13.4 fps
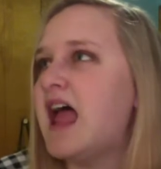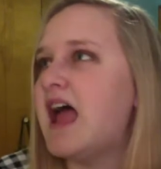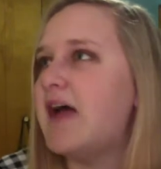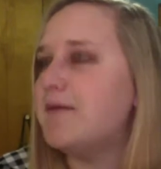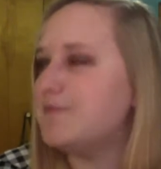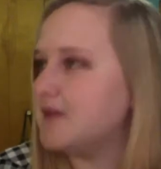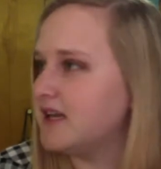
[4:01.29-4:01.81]

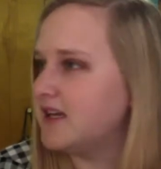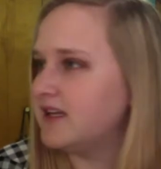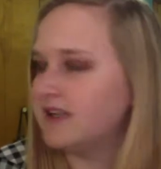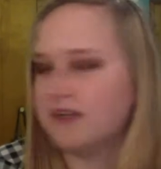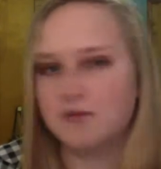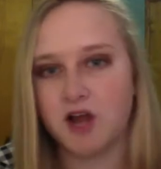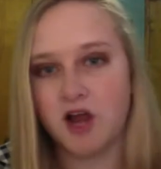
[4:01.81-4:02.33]

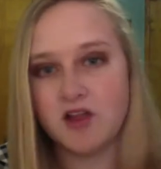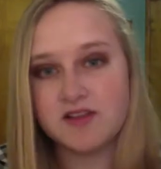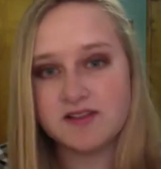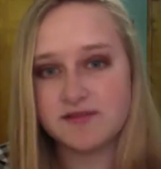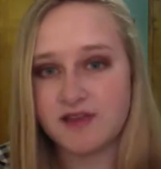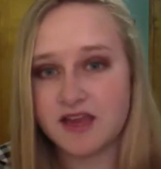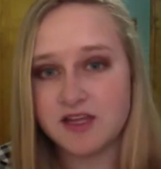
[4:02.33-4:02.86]
Immediately, regardless
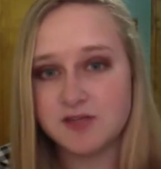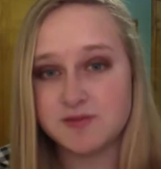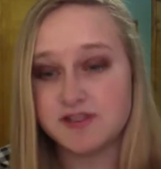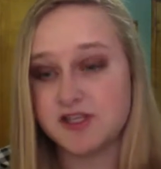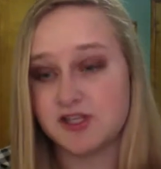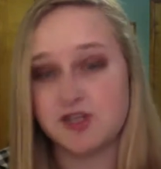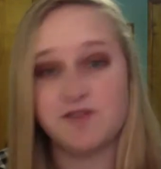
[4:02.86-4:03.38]
of age,
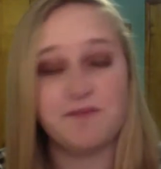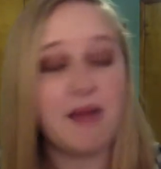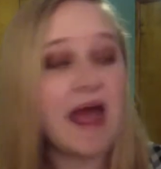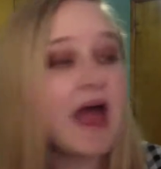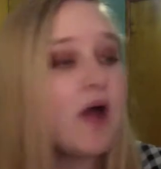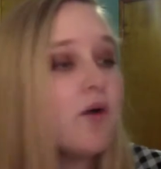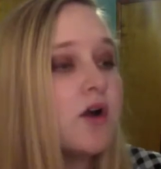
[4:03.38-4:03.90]
position of
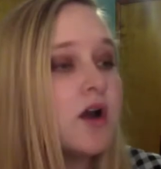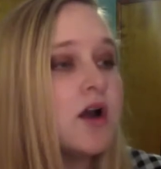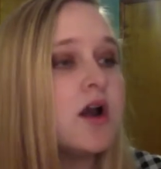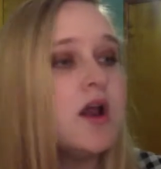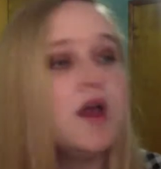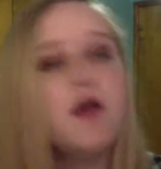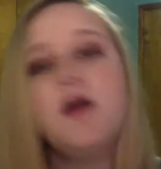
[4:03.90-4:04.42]
power,
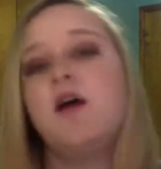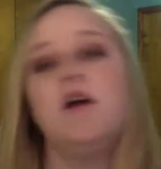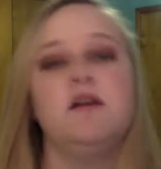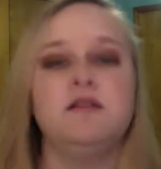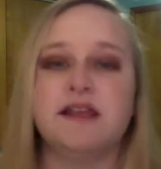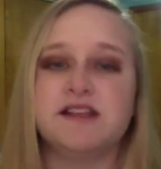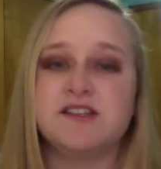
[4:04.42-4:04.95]

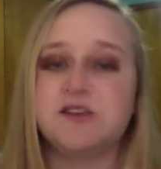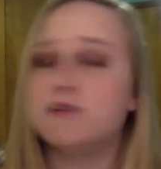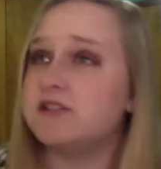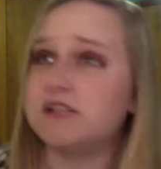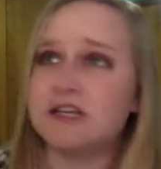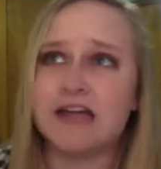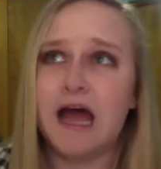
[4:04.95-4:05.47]
like
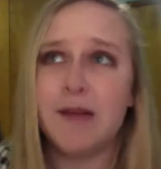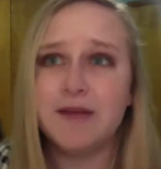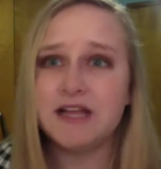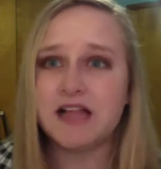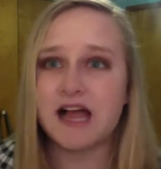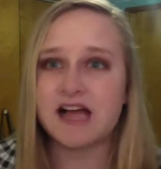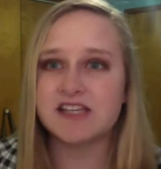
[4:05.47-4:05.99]
socioeconomic
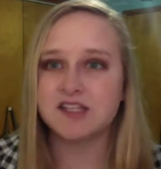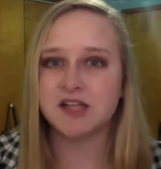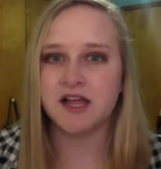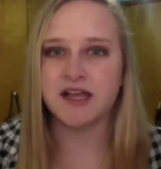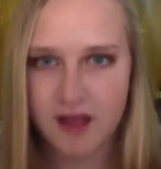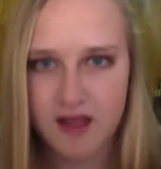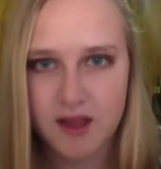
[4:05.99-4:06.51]
class, they're
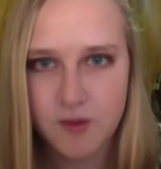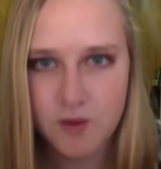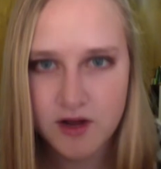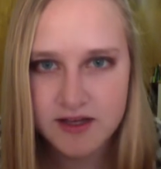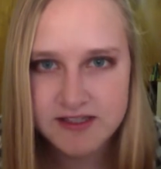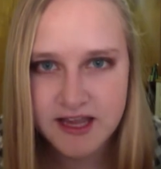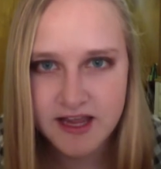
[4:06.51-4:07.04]
like, I
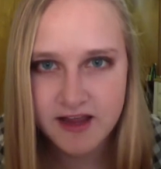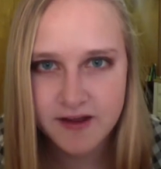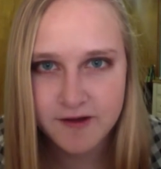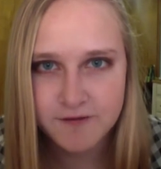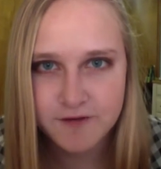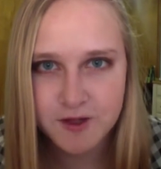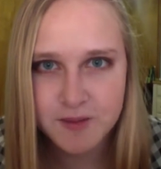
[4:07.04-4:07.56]
want to
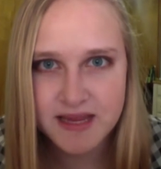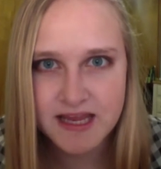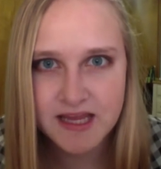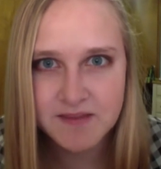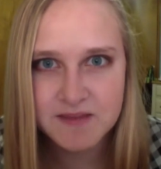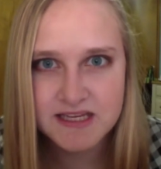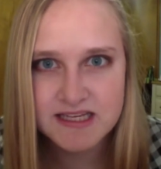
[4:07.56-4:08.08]
have your
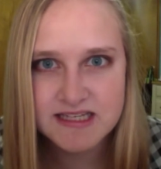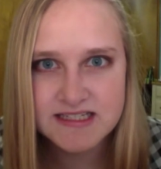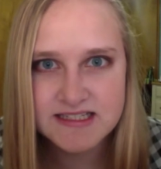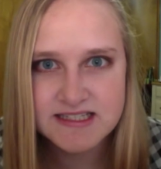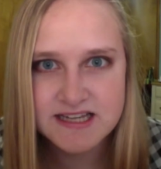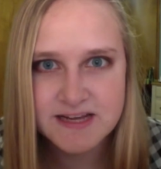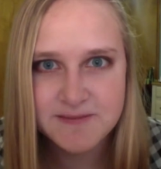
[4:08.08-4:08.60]

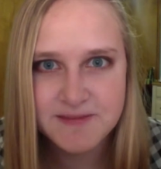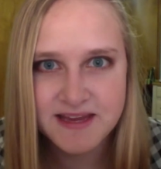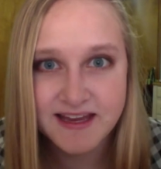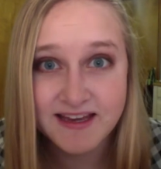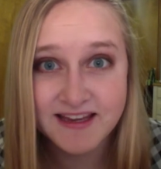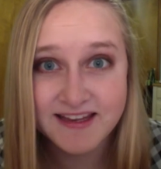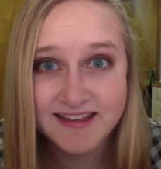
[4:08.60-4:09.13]
babies
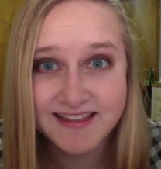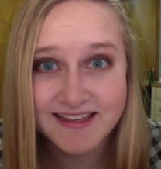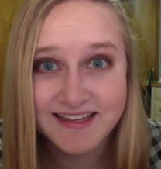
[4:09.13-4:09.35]
immediately.